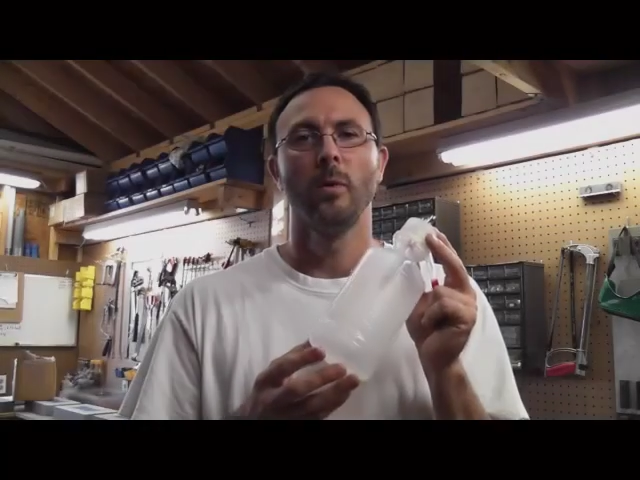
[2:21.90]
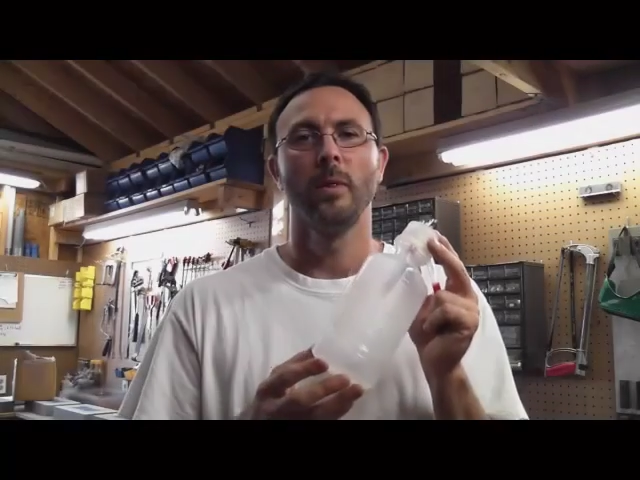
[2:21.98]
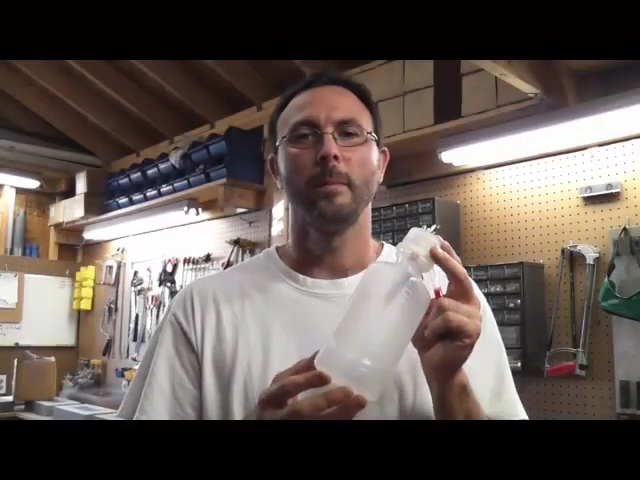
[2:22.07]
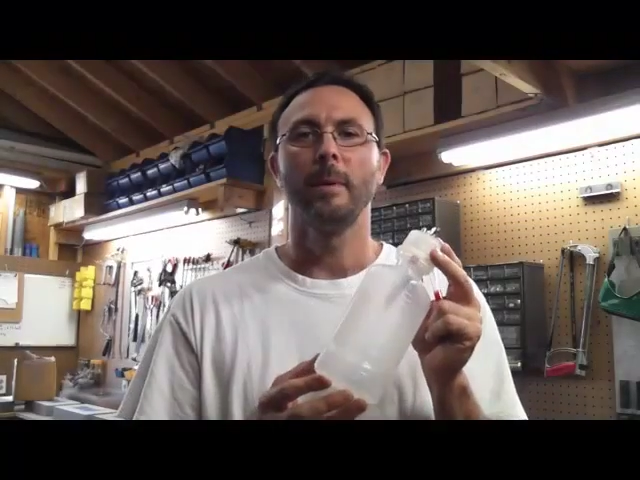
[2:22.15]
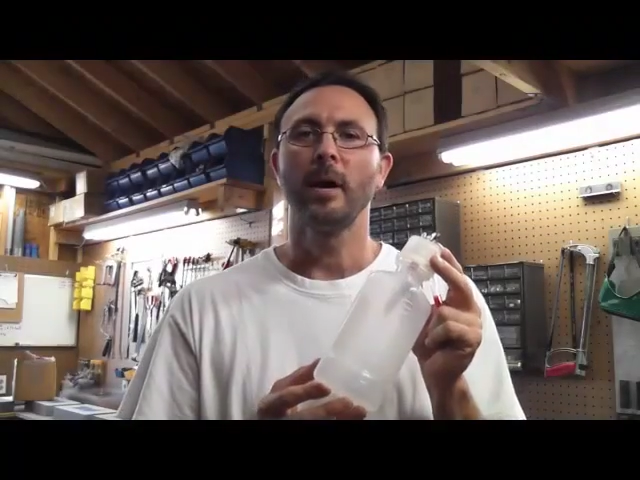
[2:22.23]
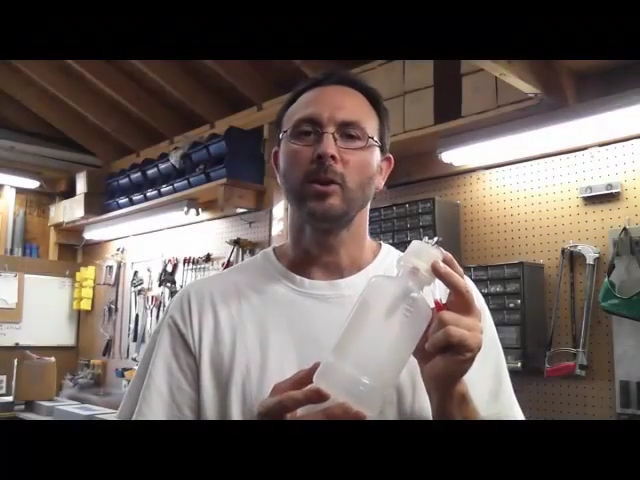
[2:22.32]

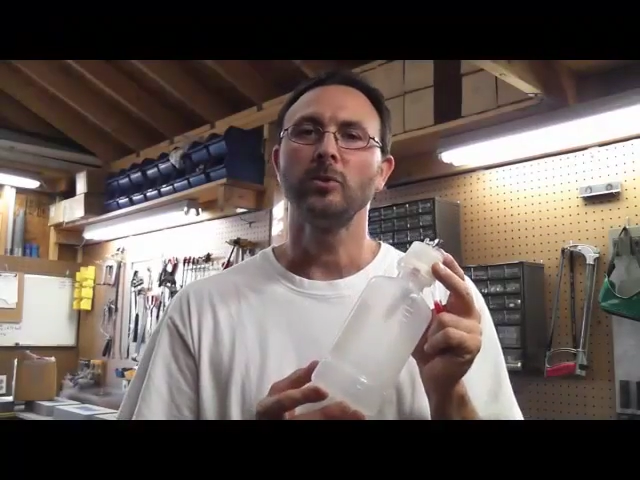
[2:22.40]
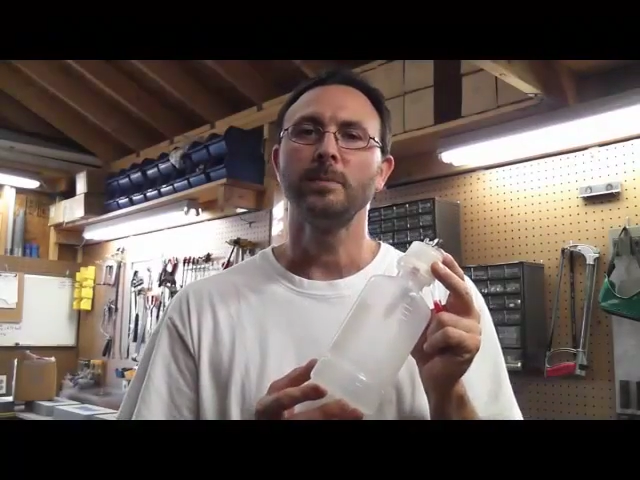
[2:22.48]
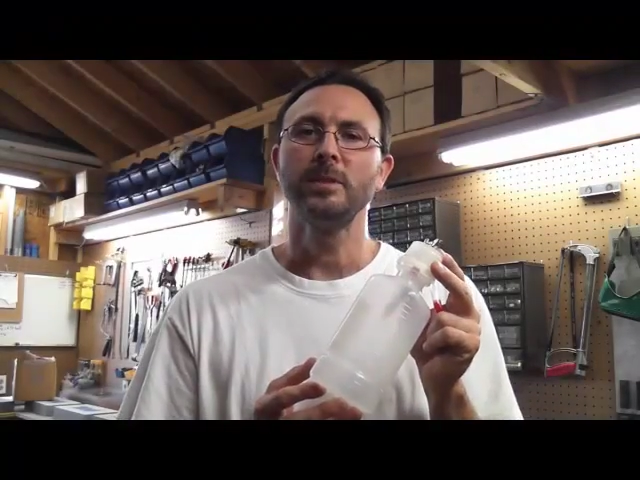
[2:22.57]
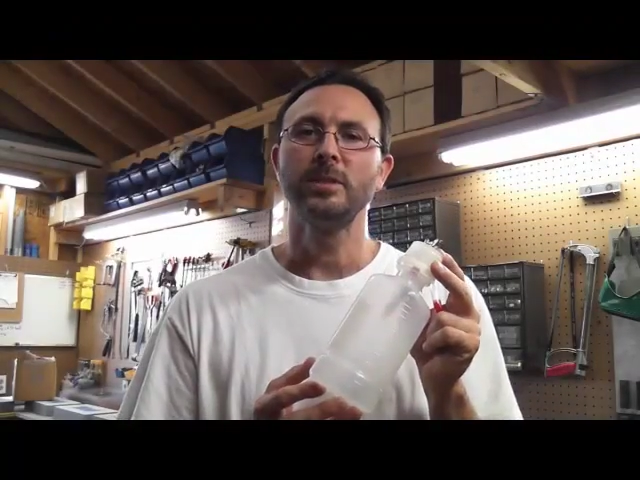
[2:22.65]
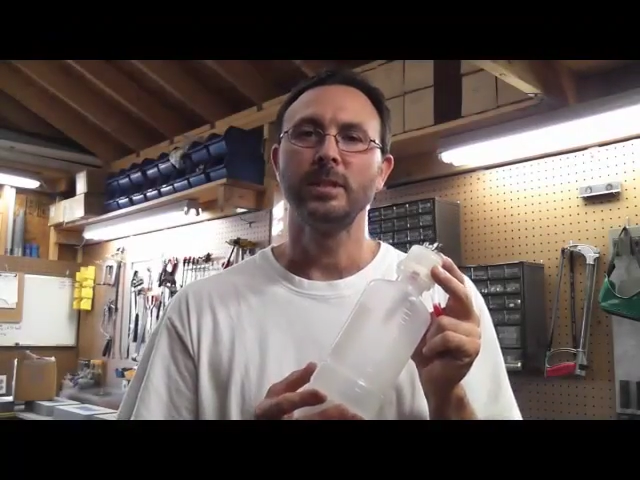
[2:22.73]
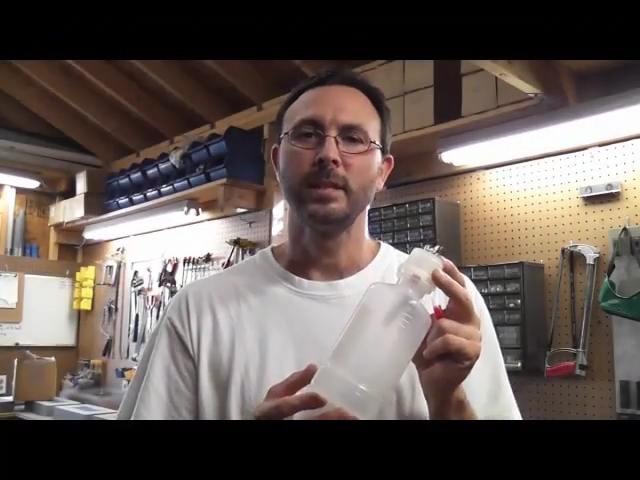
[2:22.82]
When the bottle's
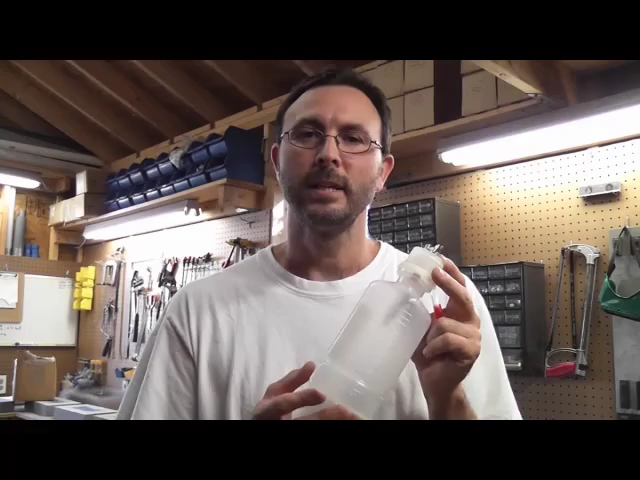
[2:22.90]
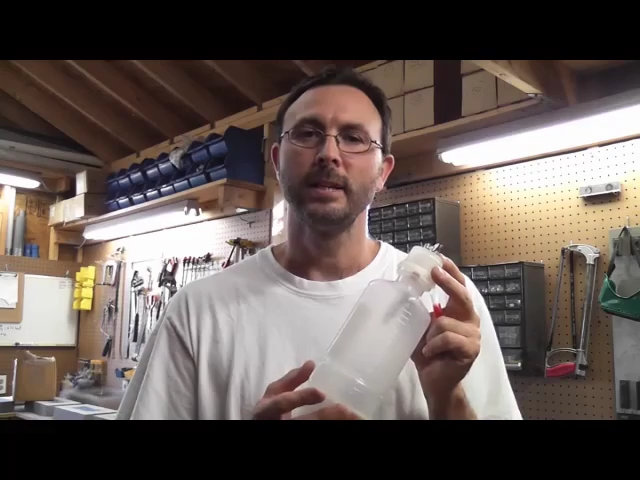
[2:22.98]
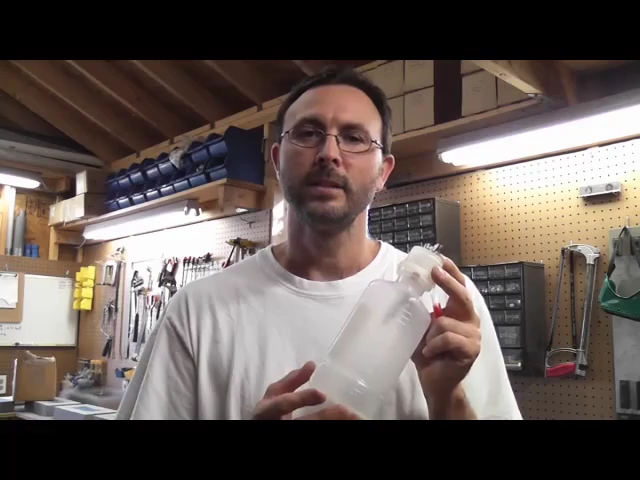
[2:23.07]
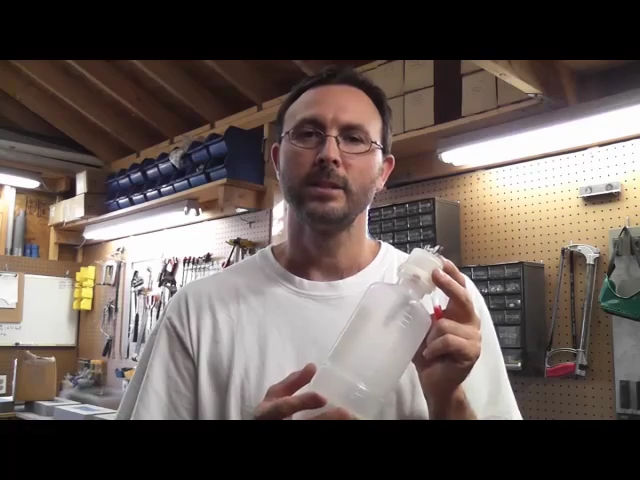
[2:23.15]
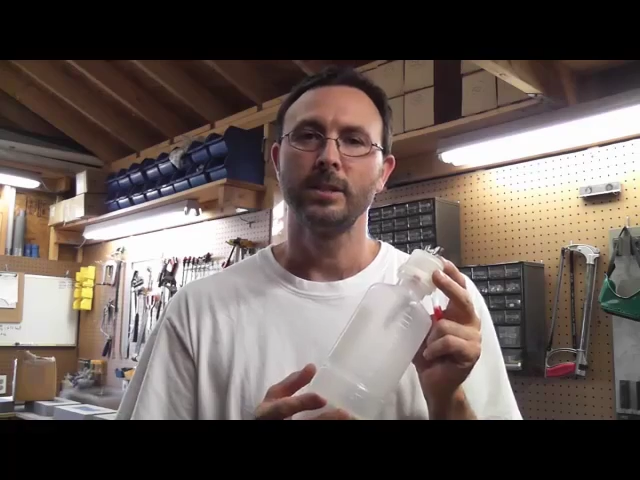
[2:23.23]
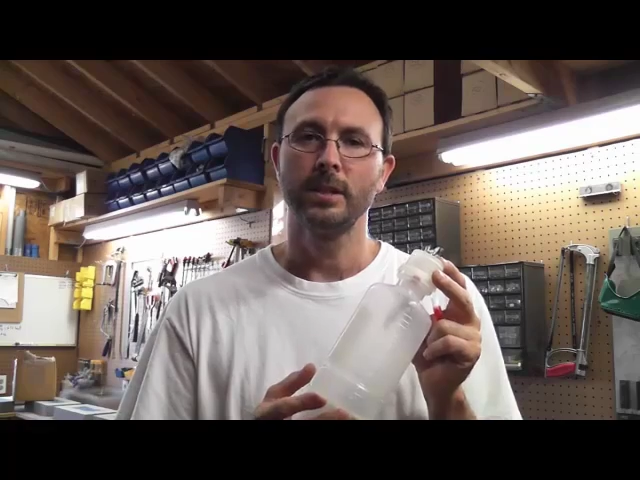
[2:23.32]
been sitting
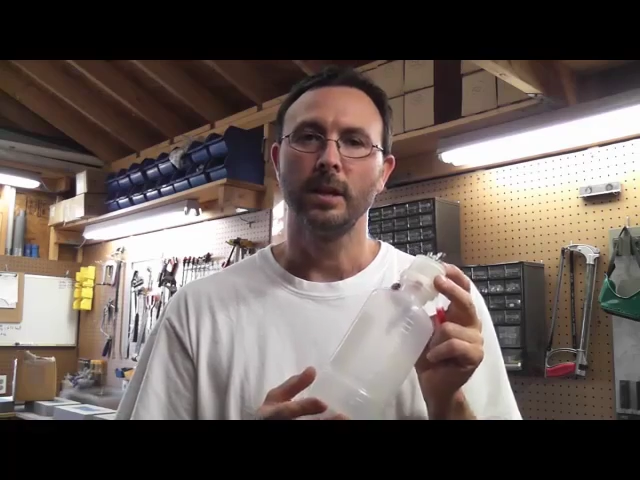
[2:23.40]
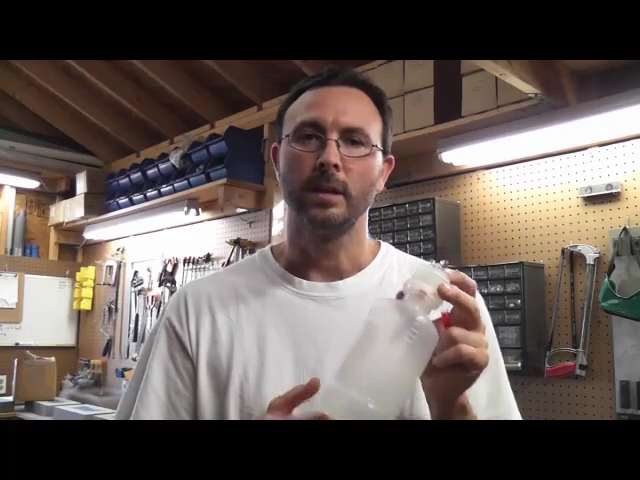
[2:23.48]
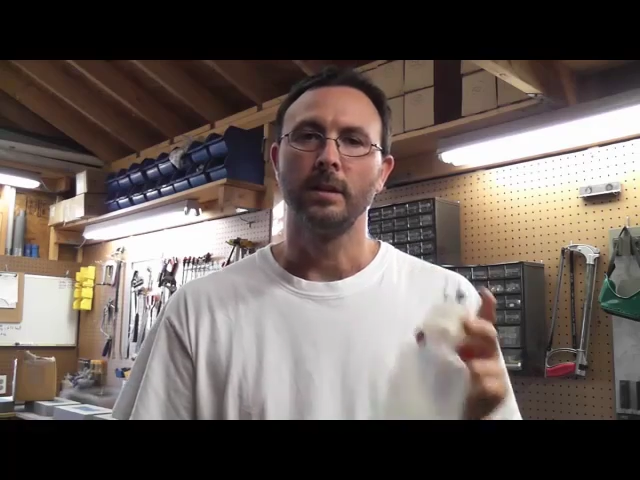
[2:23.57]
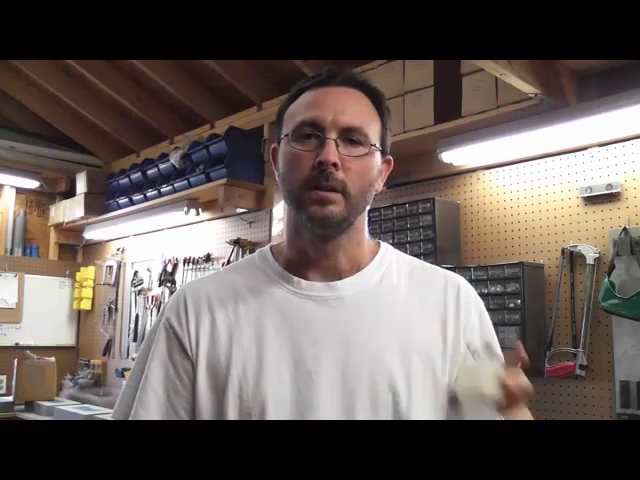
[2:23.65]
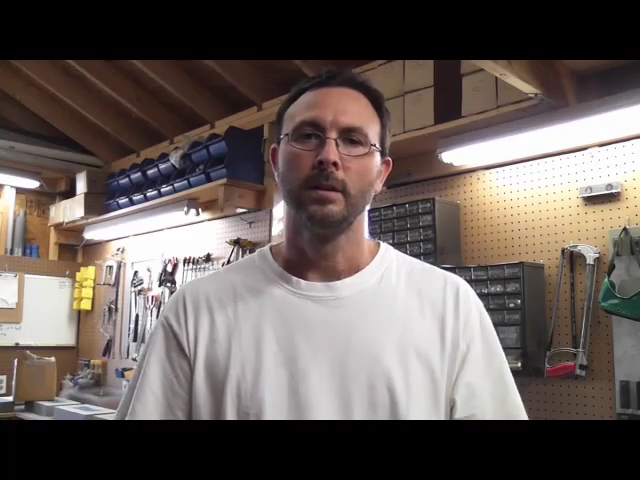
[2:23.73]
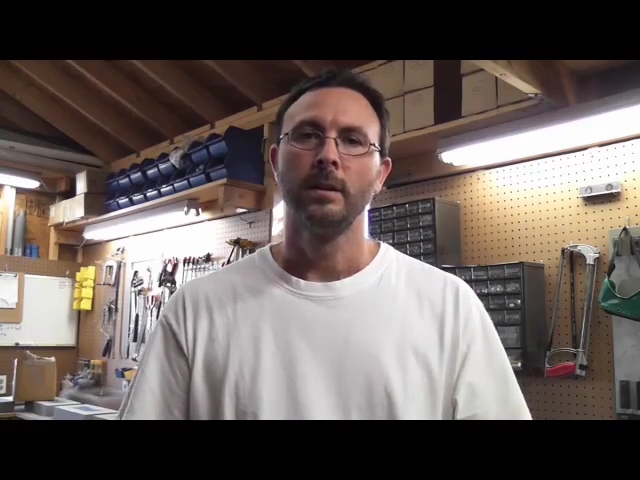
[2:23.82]
in the
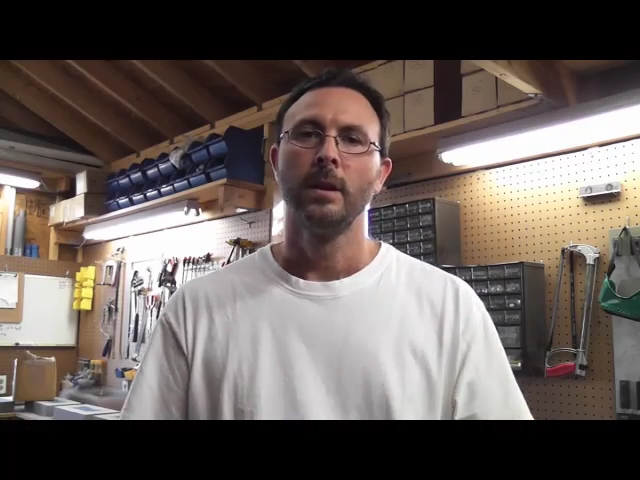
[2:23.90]
sun,